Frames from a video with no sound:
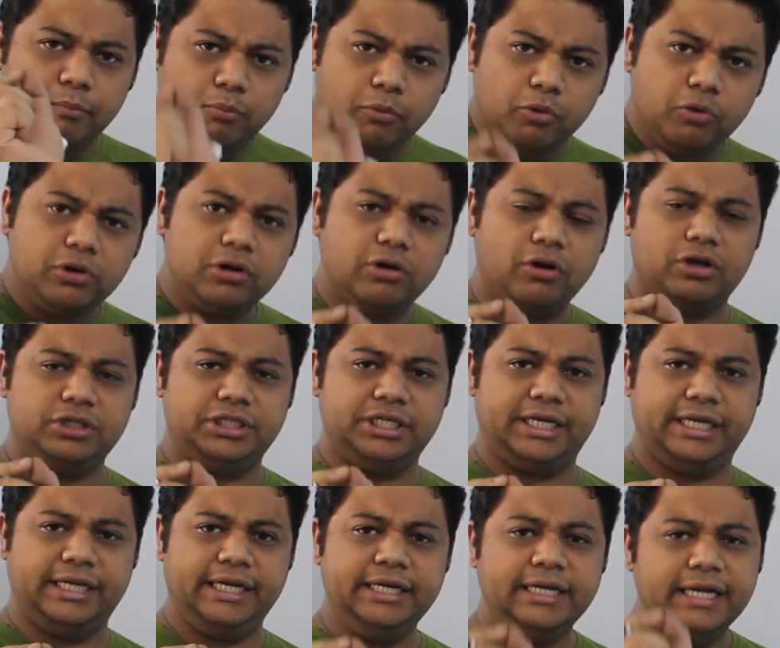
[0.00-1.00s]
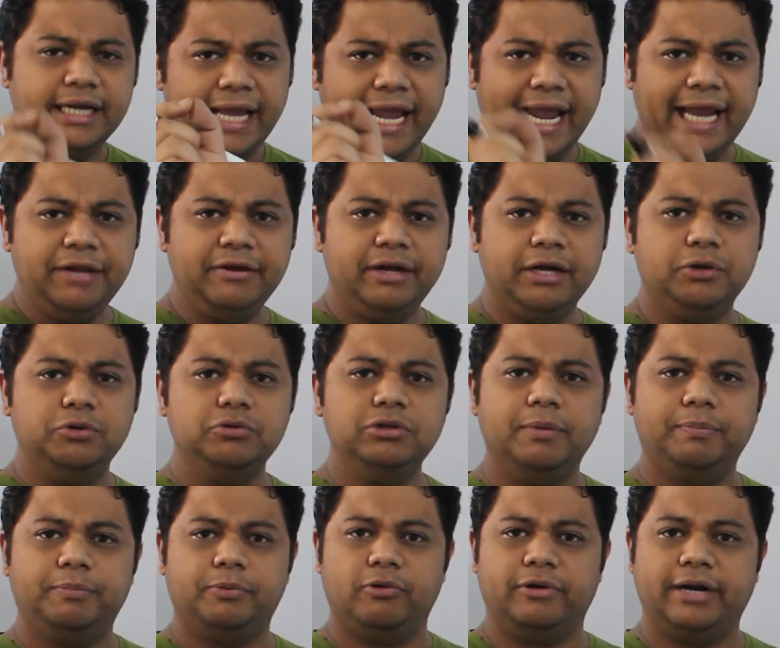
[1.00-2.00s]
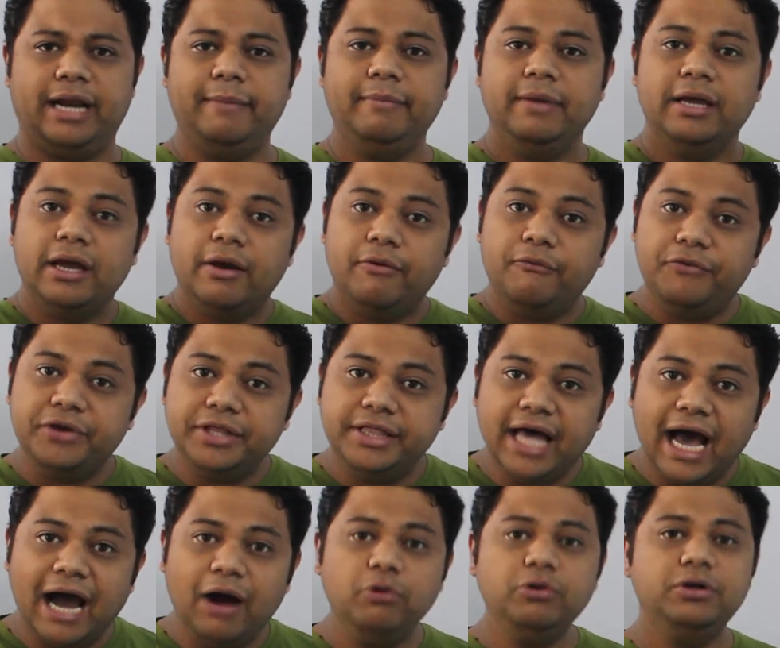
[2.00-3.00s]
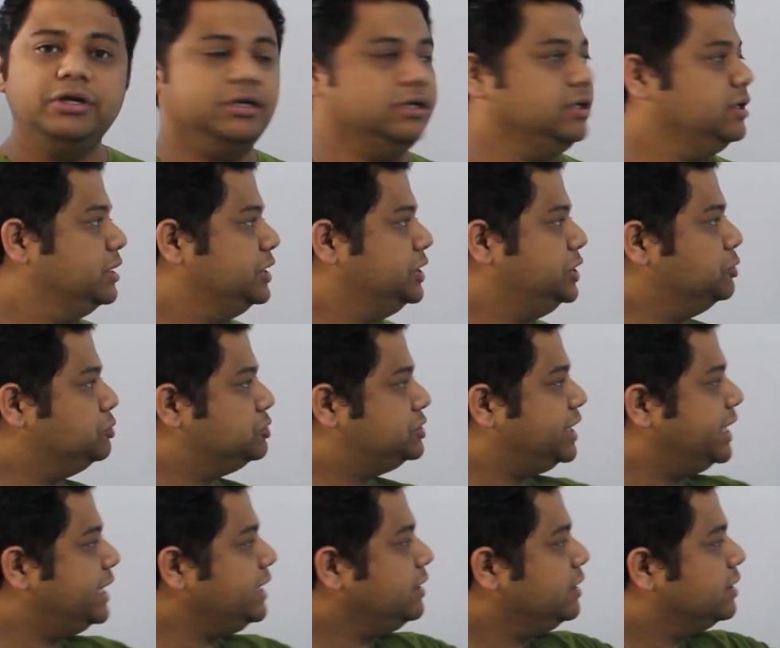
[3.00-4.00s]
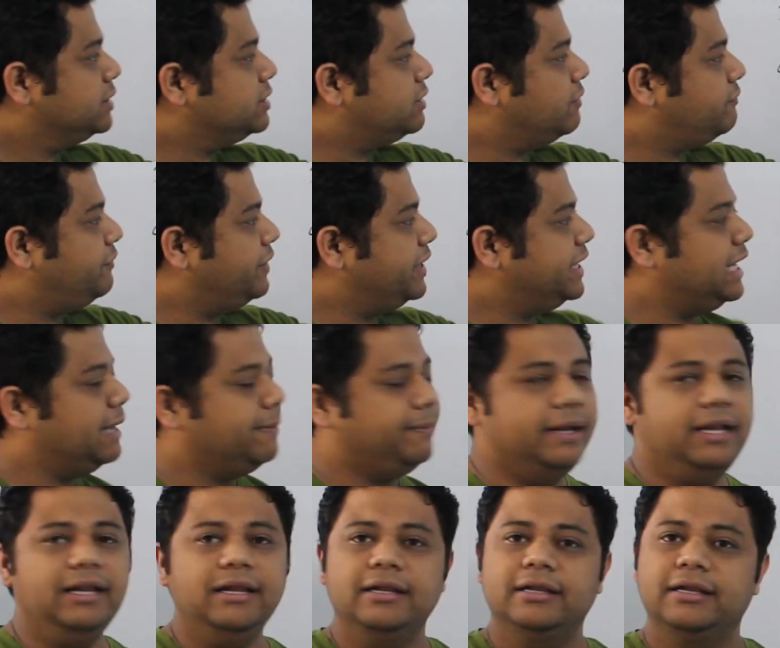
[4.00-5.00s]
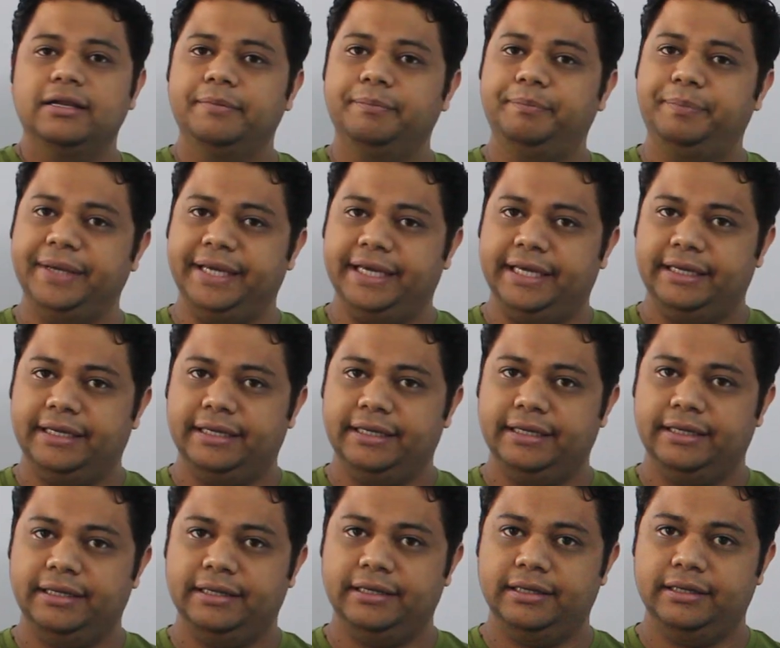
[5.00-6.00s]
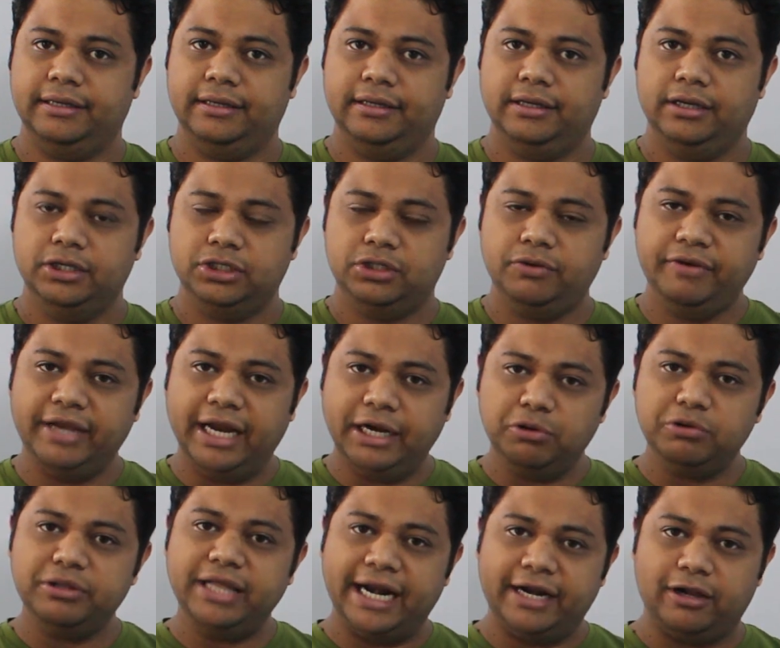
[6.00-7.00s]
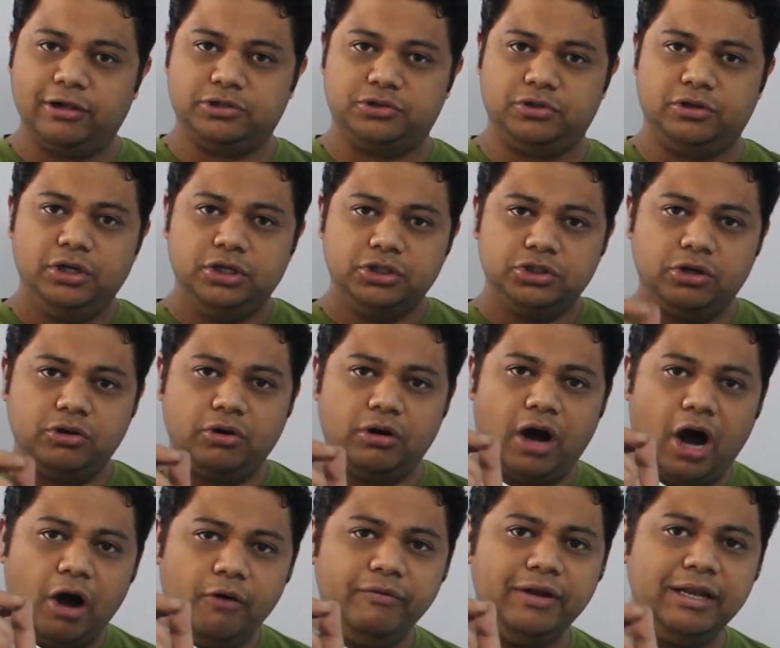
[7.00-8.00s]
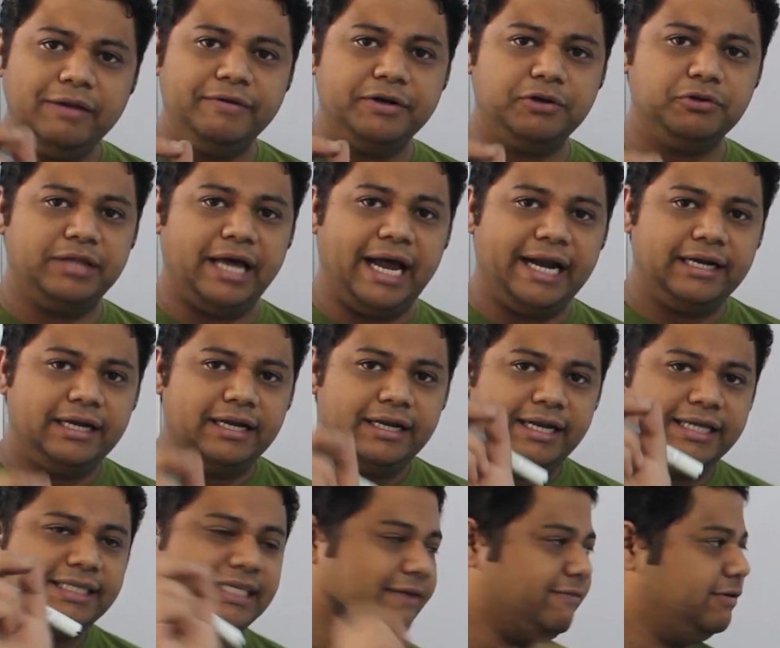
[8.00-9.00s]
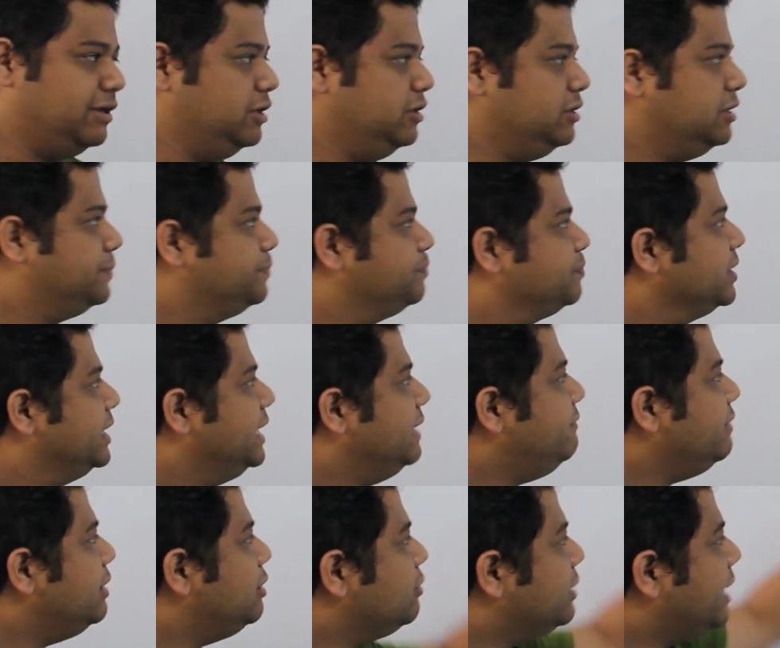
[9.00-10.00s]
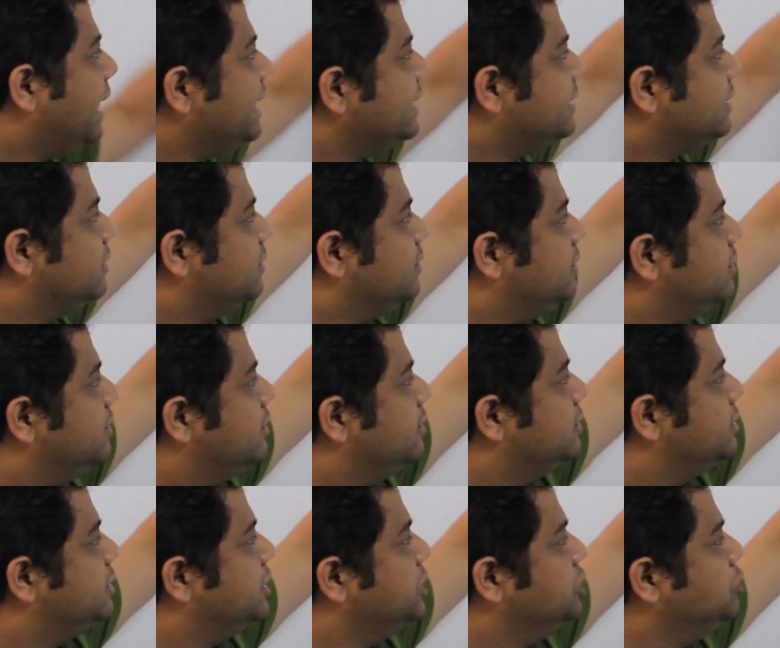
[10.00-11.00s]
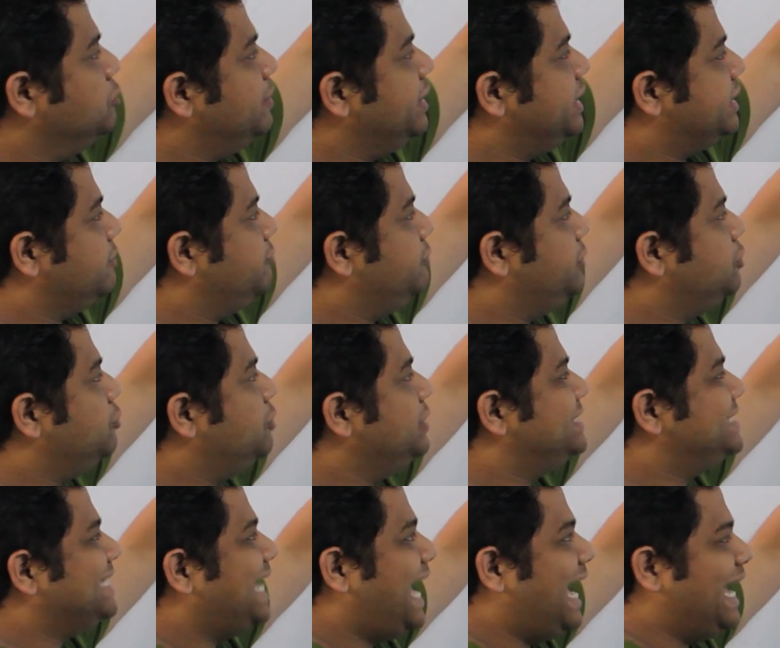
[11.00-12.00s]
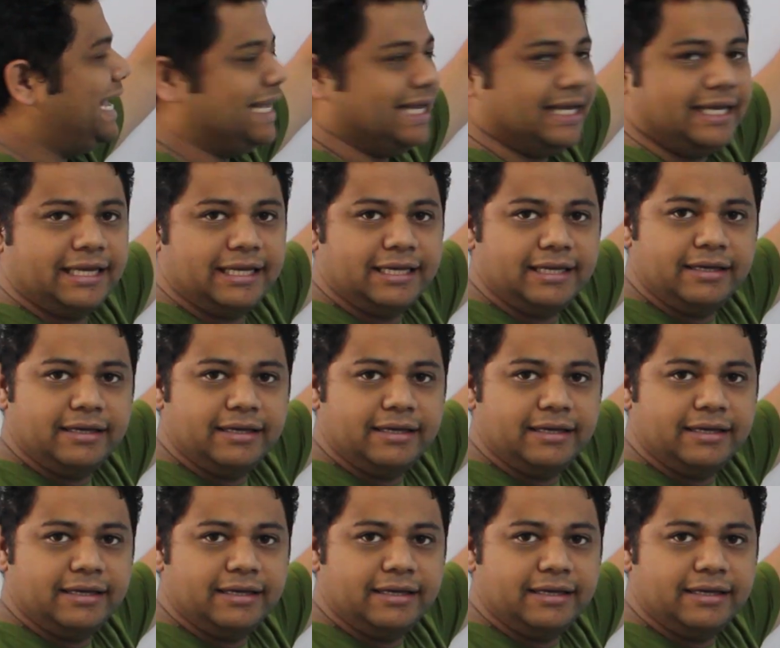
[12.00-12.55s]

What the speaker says: more logic in it, and you can do the program without using the variable P. So we can do that also. So how will we do that? Let's have a look. If we look at the numerator, we know it's I.